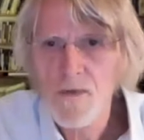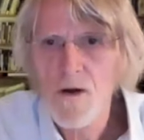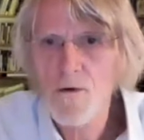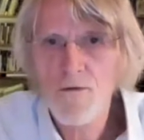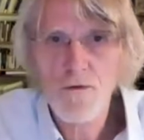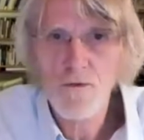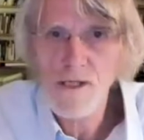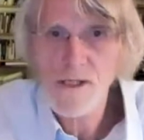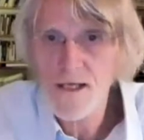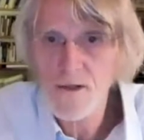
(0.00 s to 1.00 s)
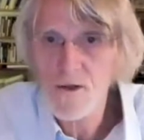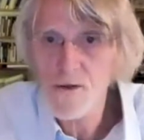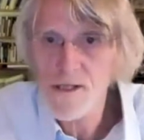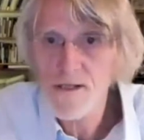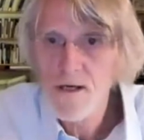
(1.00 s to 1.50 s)
of three
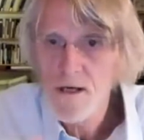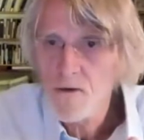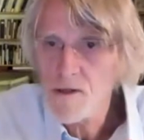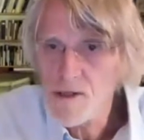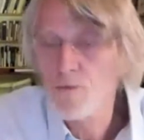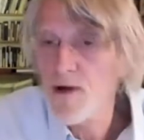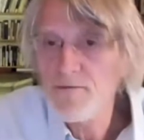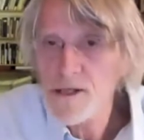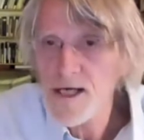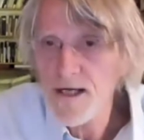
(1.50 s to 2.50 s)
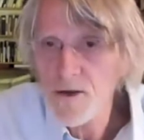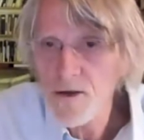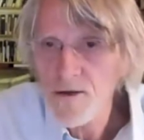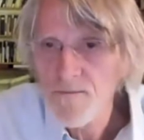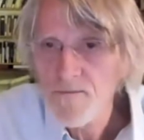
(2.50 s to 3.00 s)
sectors. There's the private sector
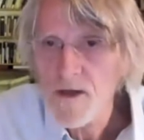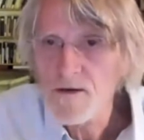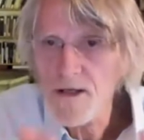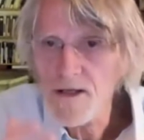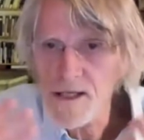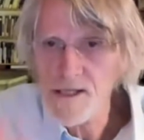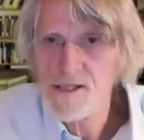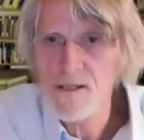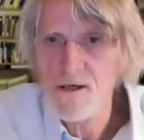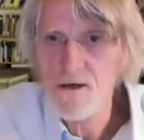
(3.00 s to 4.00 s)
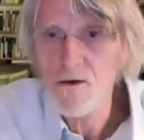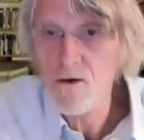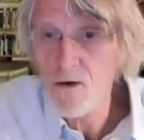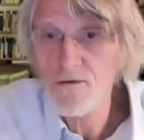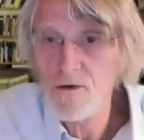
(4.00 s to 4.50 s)
that is
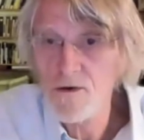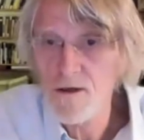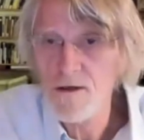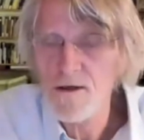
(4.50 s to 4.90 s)
governed